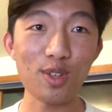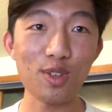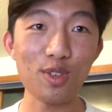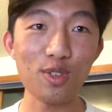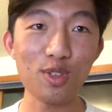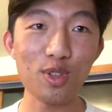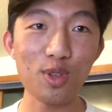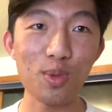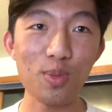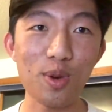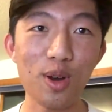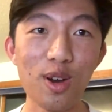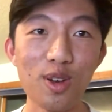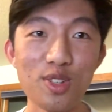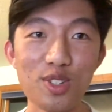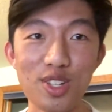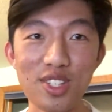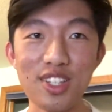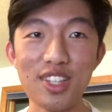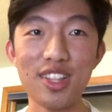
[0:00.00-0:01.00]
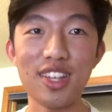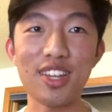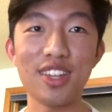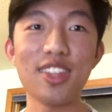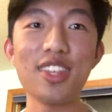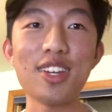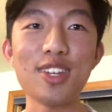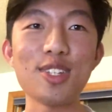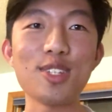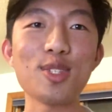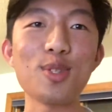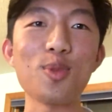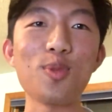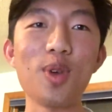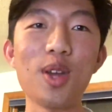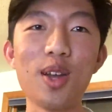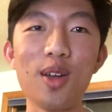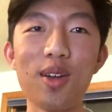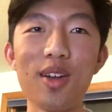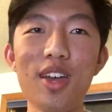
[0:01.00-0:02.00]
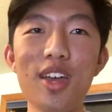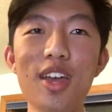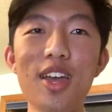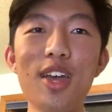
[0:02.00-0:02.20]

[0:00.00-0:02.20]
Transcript: YouTube are just like this, where